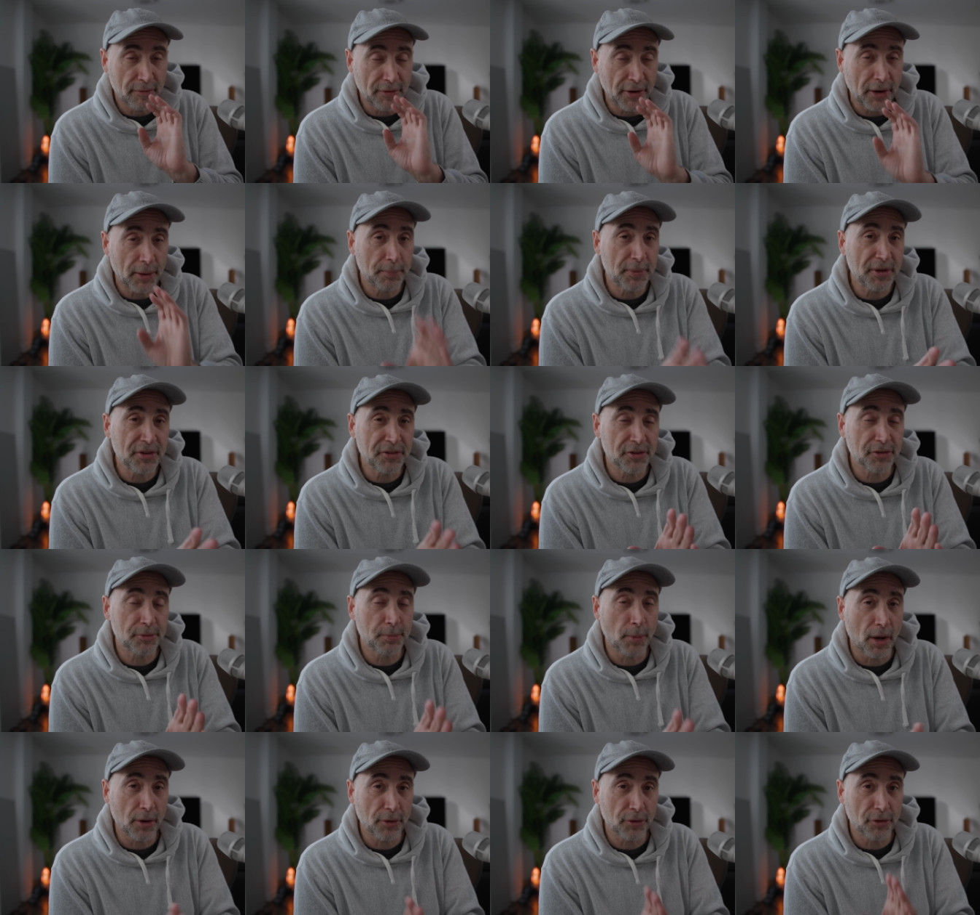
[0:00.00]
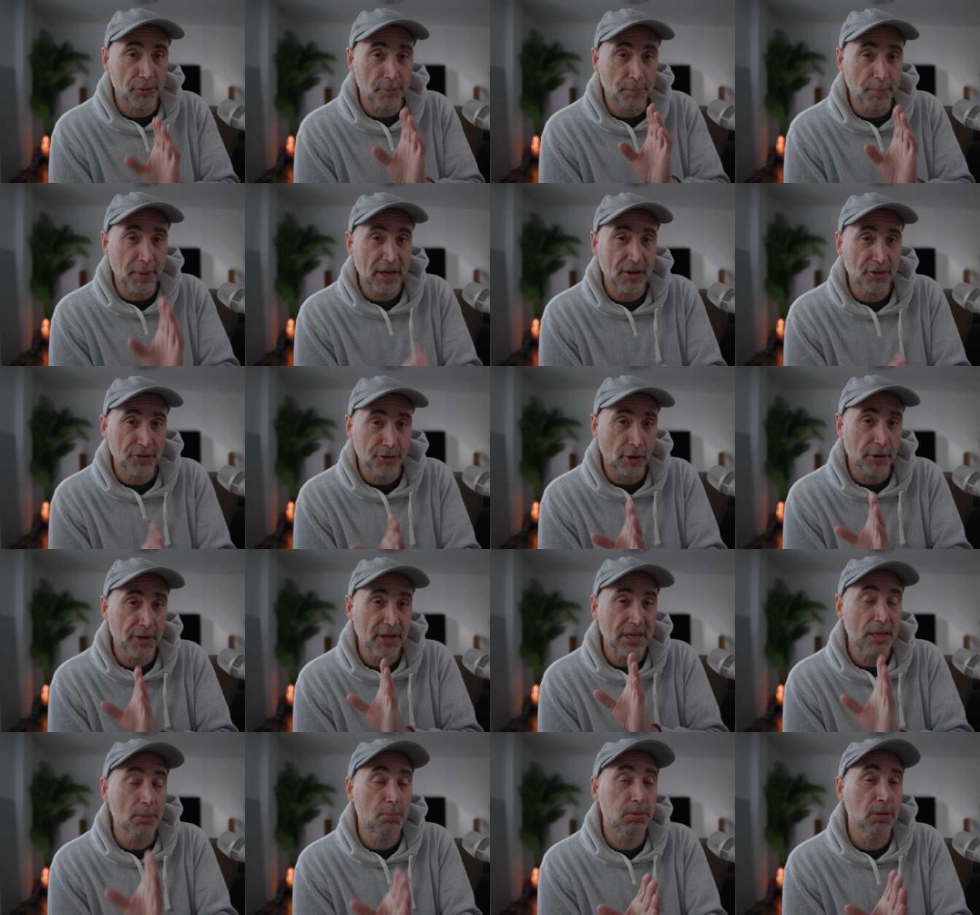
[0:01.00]
their business model is based on
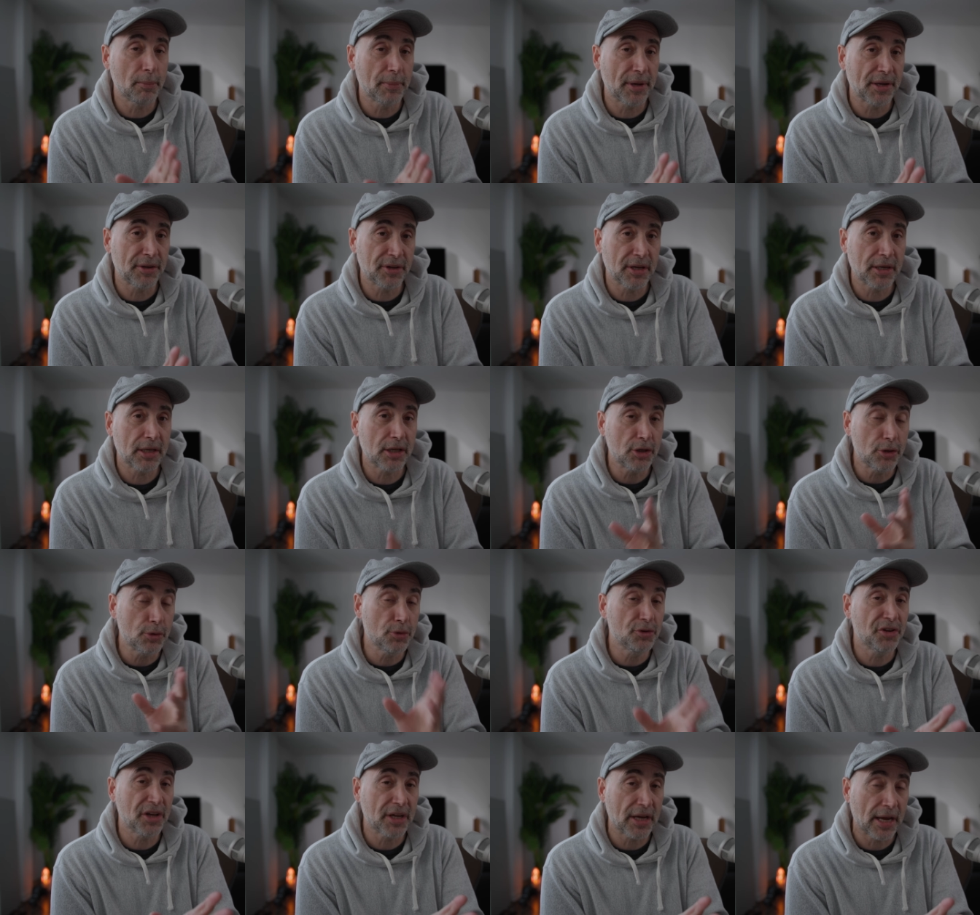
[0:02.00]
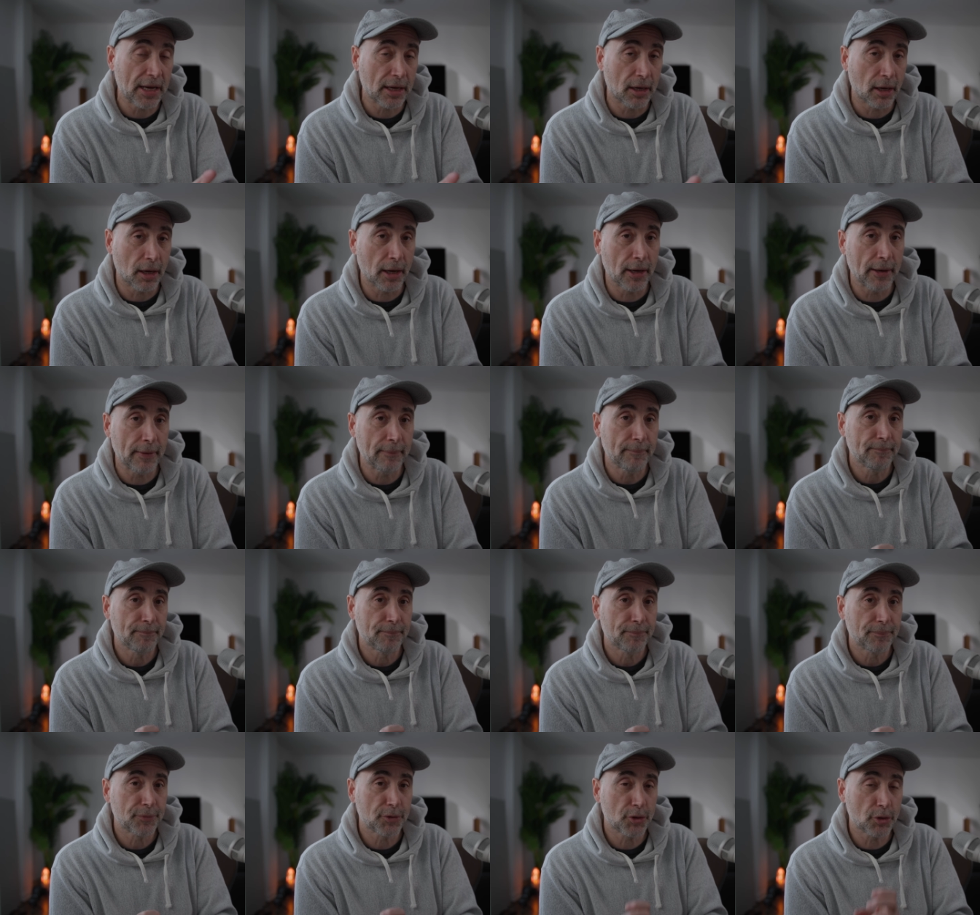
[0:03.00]
implementing using AI
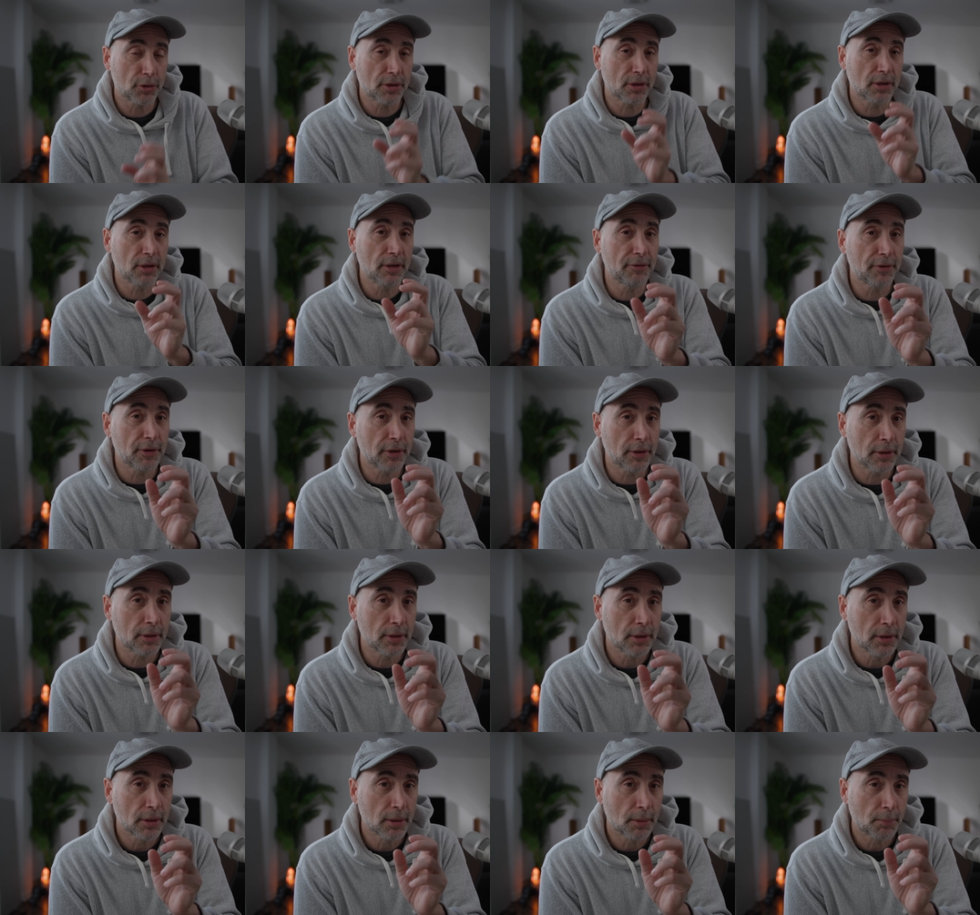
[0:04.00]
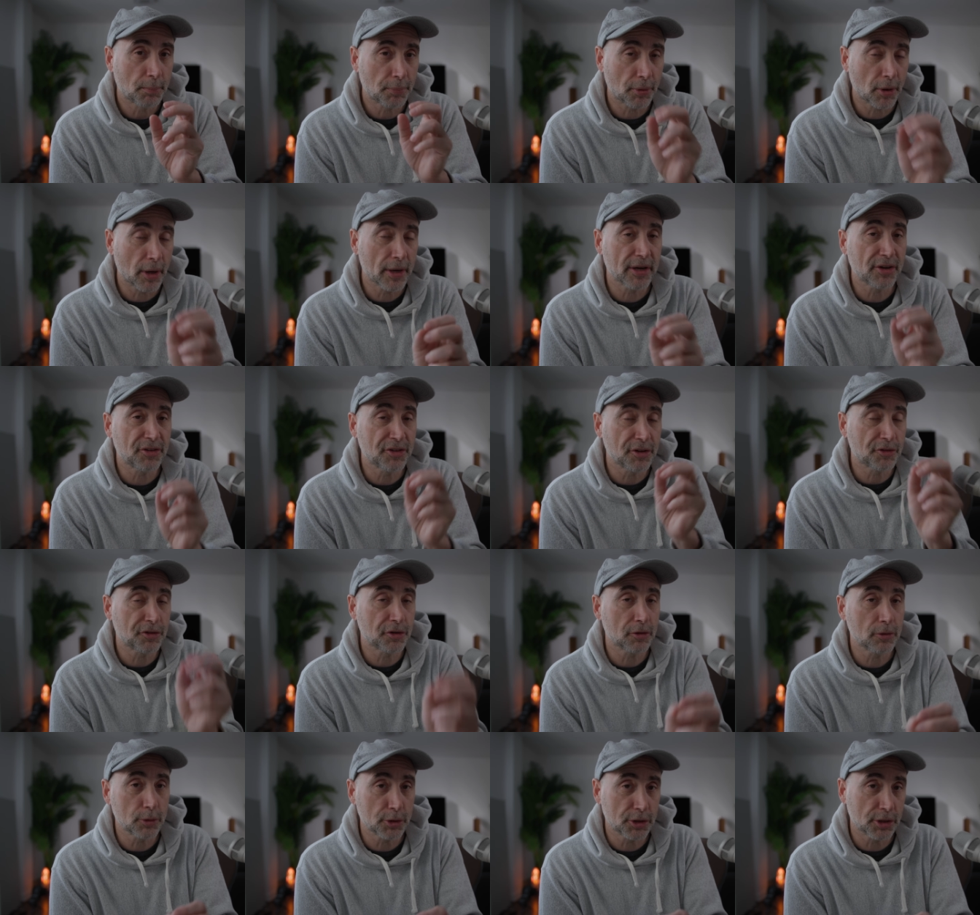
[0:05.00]
to deliver products and
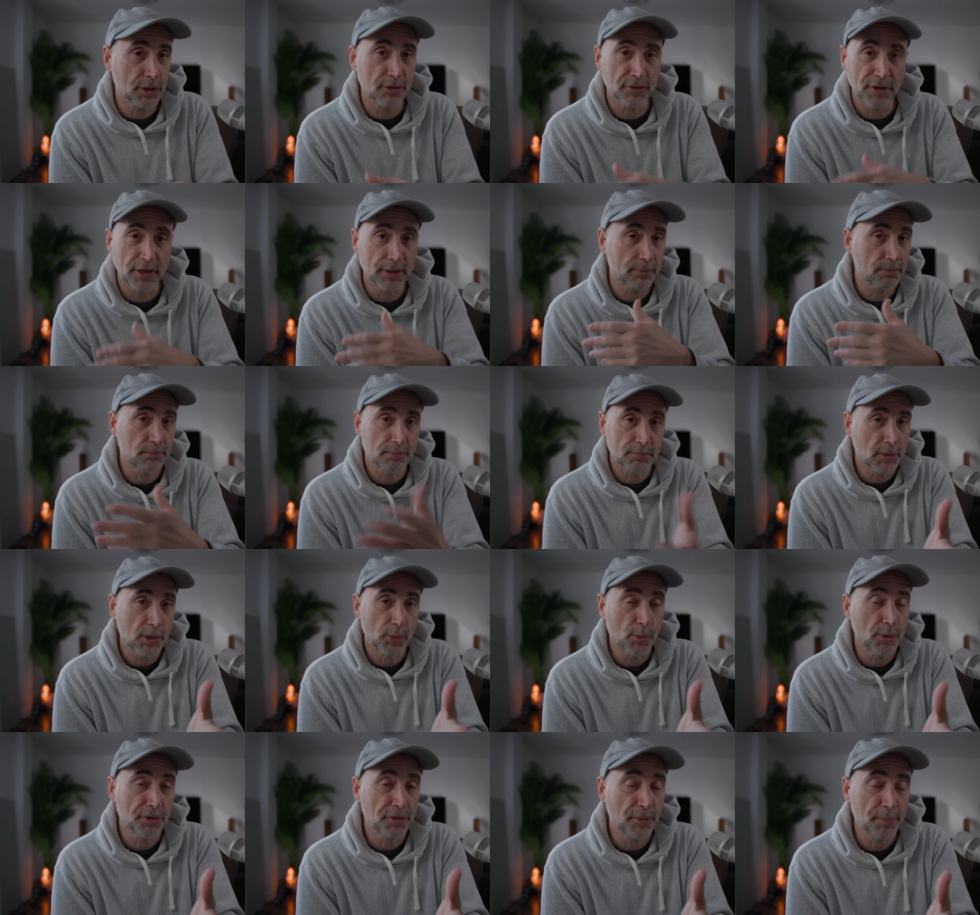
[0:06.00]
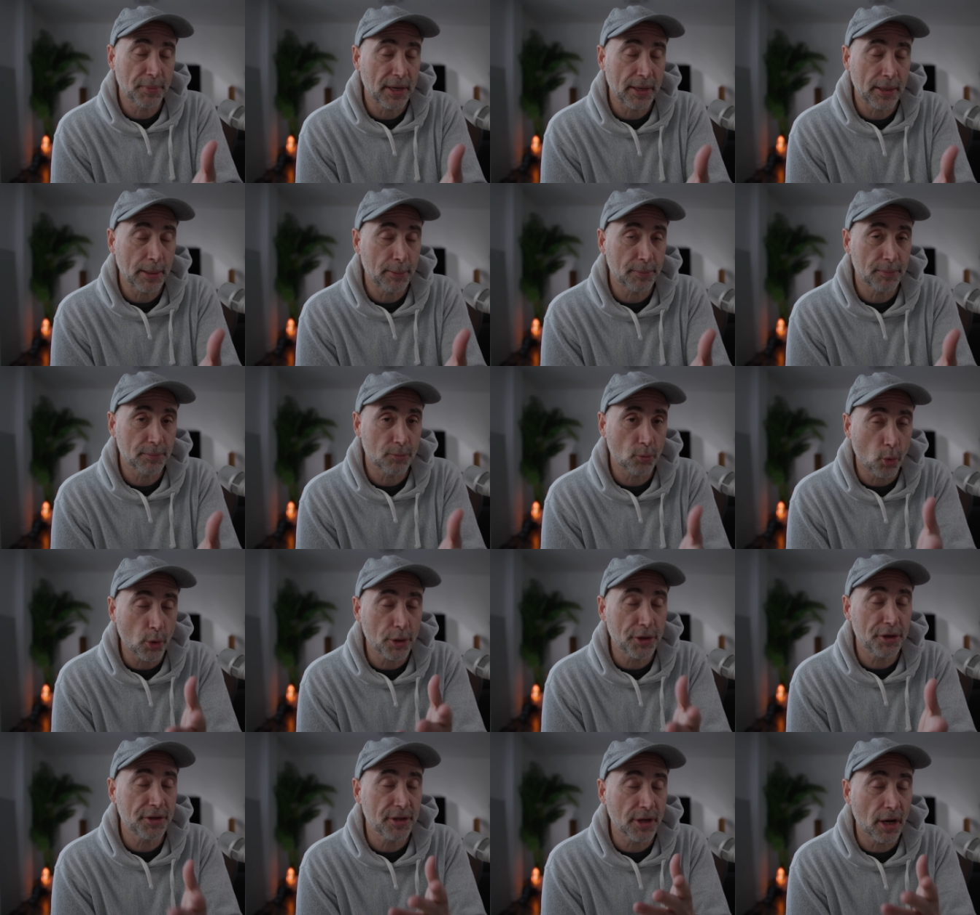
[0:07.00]
solutions that they wouldn't have been
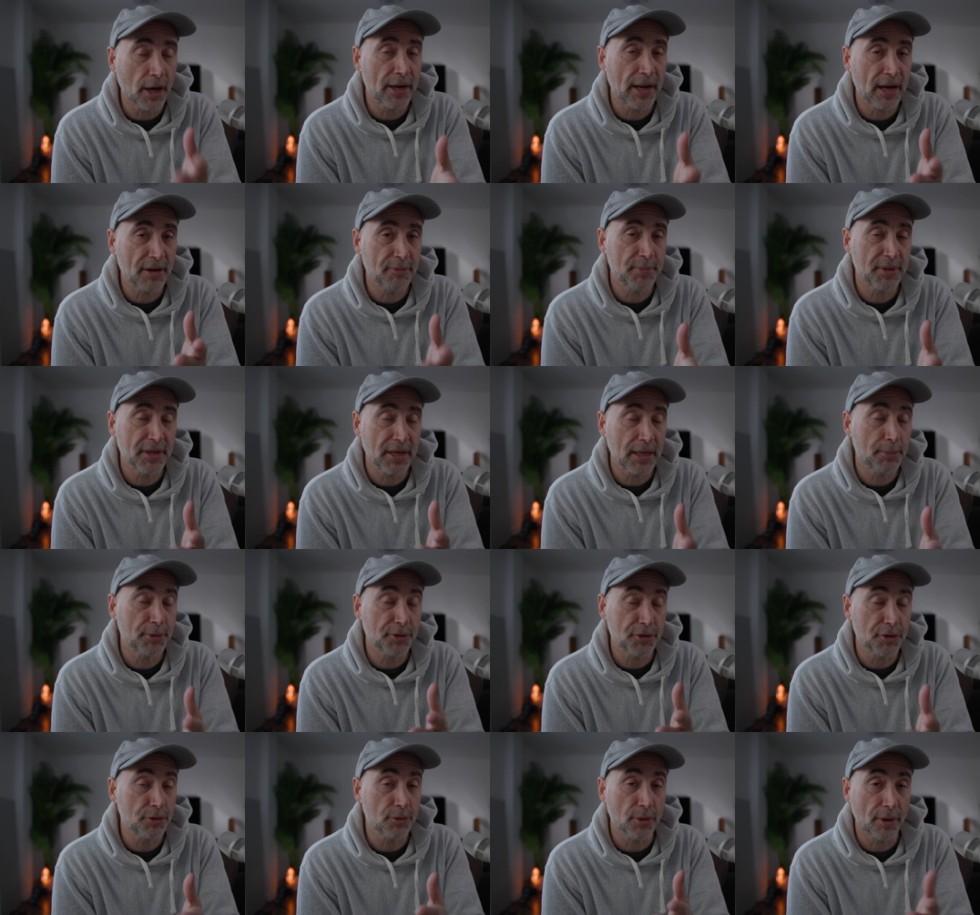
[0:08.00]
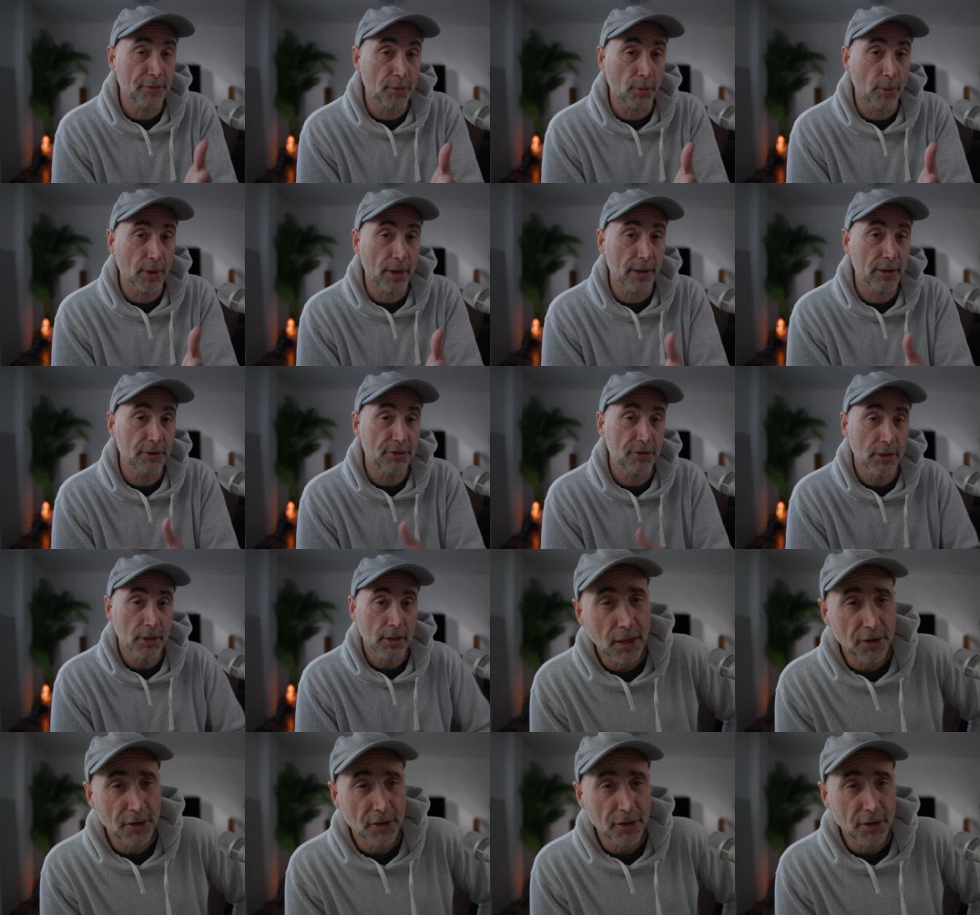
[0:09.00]
would not have been able to do otherwise.